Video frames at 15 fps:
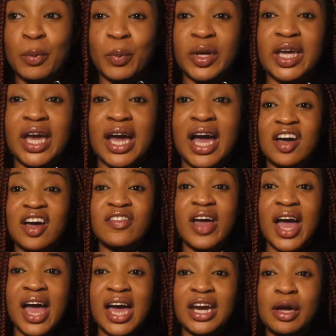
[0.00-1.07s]
But yeah,
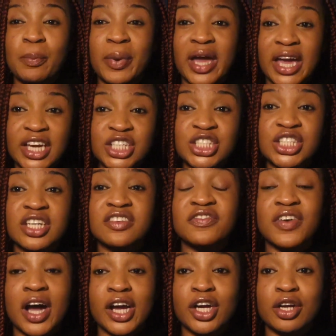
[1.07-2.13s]
had a patient
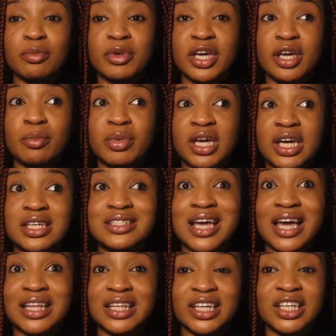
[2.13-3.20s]
fire me because
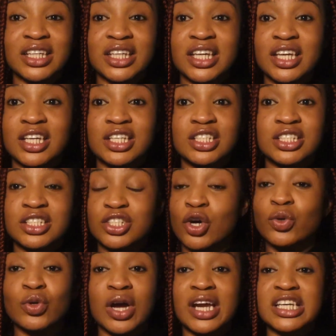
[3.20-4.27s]
I literally
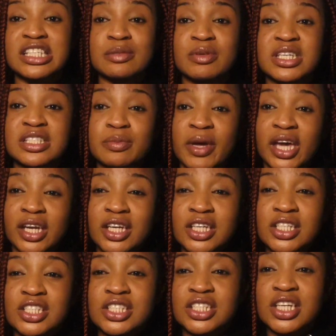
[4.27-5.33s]
don't know how to speak
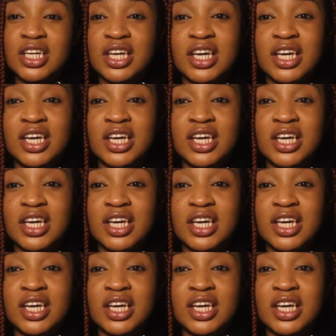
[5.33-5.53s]
Spanish.